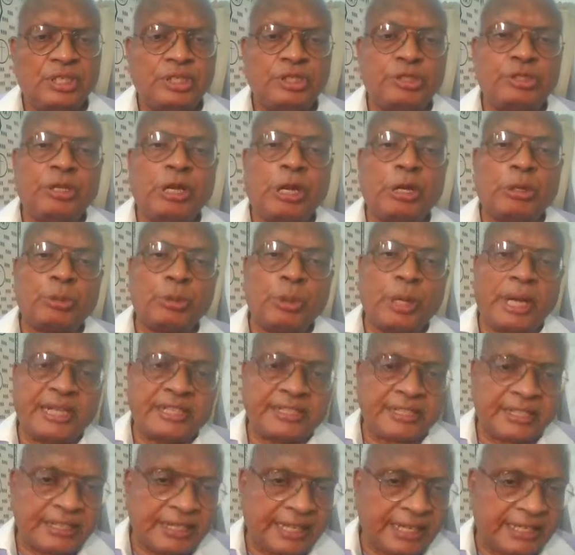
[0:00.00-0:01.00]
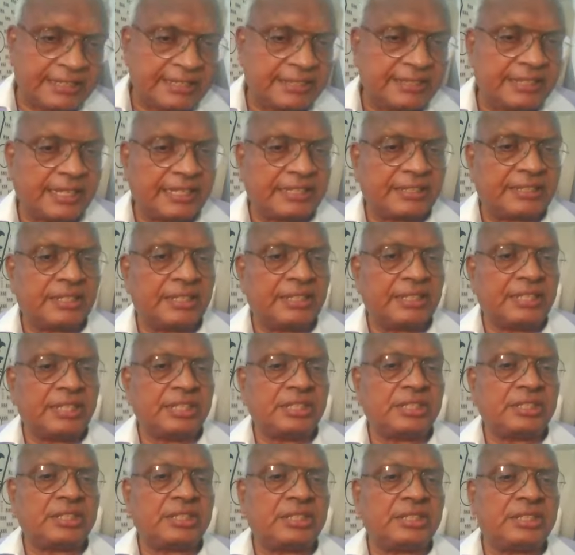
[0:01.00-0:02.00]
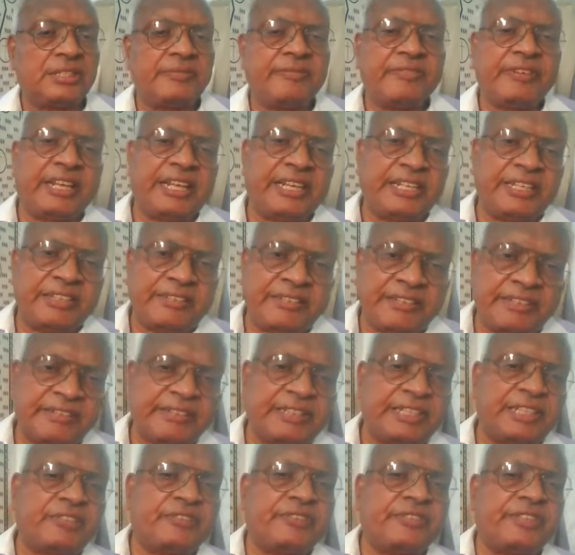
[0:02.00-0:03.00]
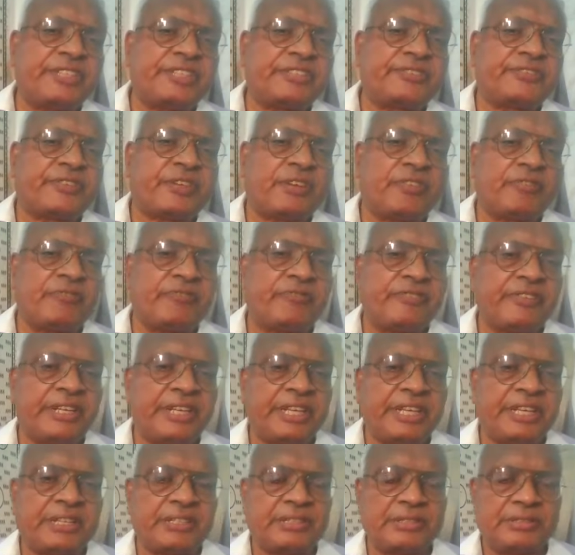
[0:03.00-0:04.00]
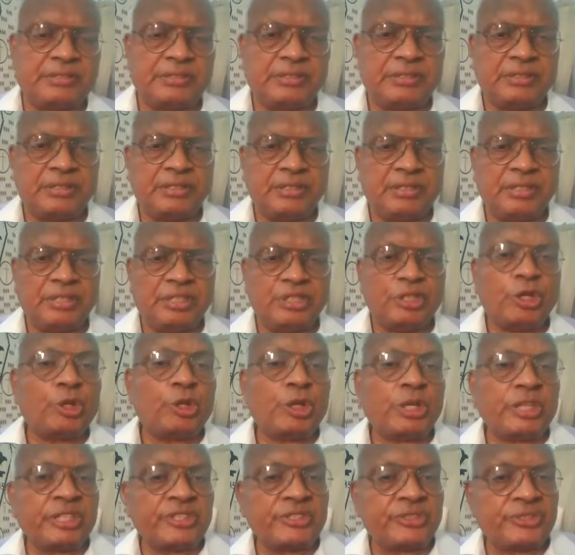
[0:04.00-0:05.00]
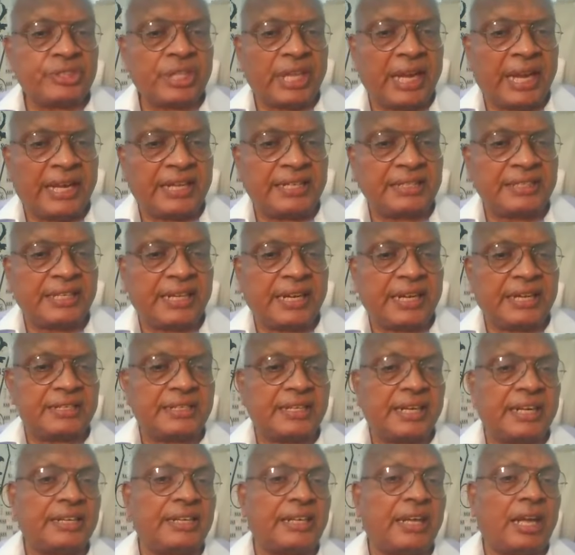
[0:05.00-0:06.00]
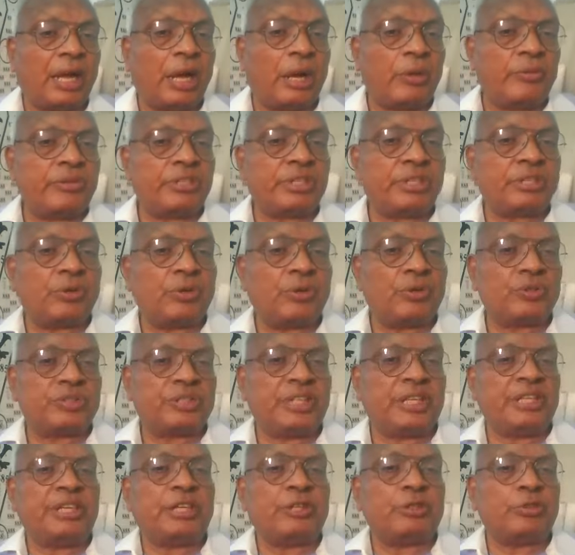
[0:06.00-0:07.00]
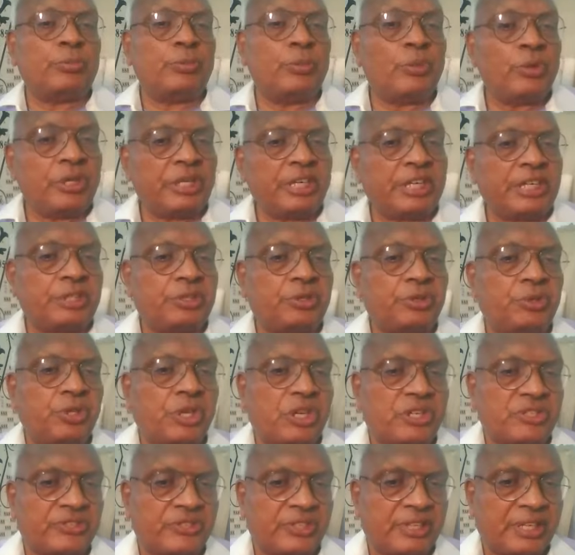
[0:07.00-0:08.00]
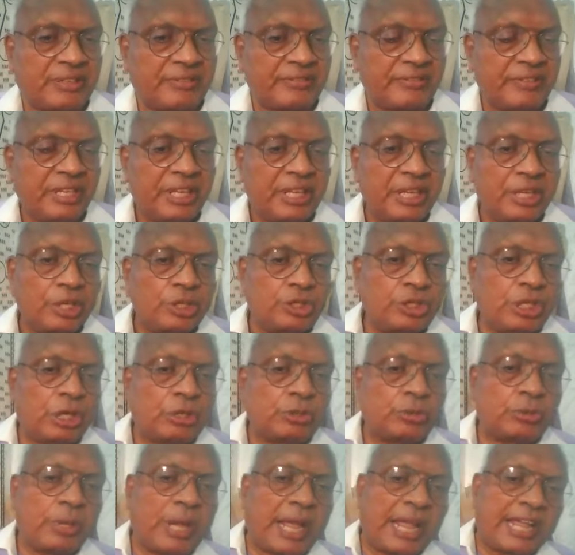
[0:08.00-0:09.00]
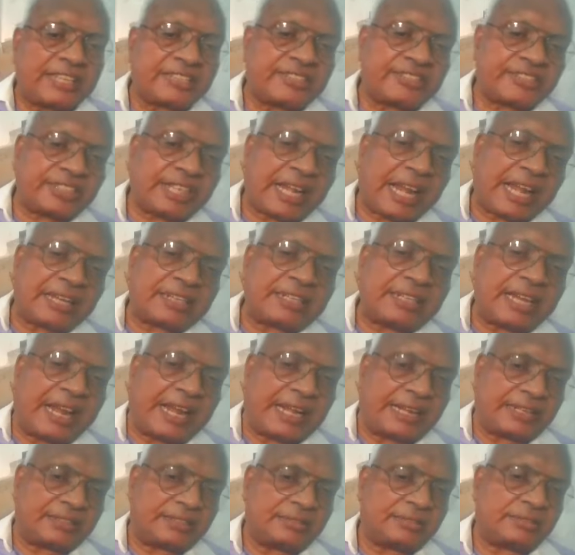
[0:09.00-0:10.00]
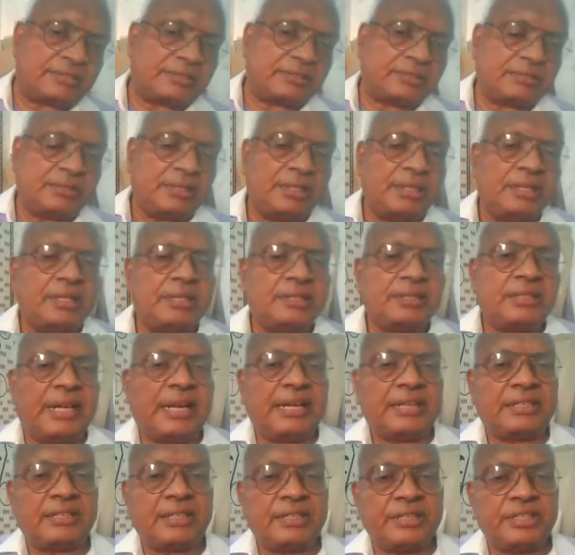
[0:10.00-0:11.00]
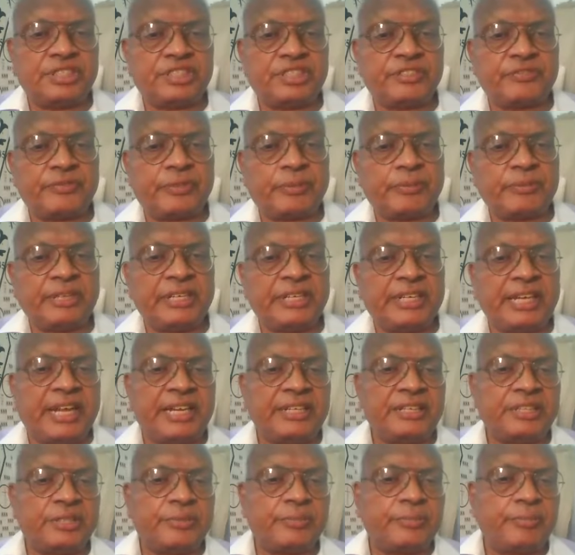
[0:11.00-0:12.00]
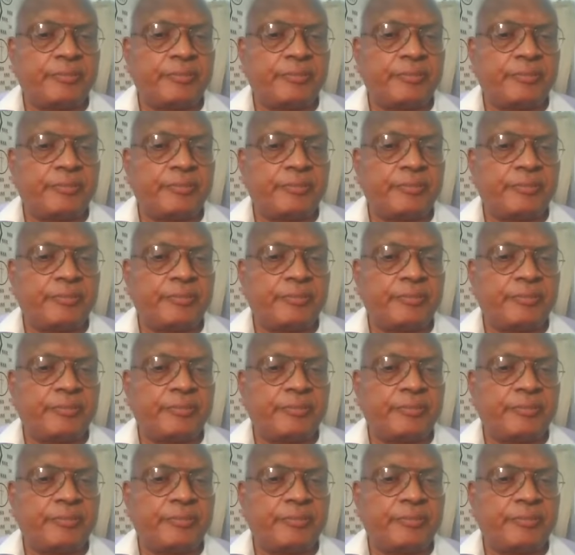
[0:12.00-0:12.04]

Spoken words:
You have to analyze that condition, even if it is from FIDIC. You have to understand that and how it goes. Then you have to mold it to yourself. You have to extract that condition from that, and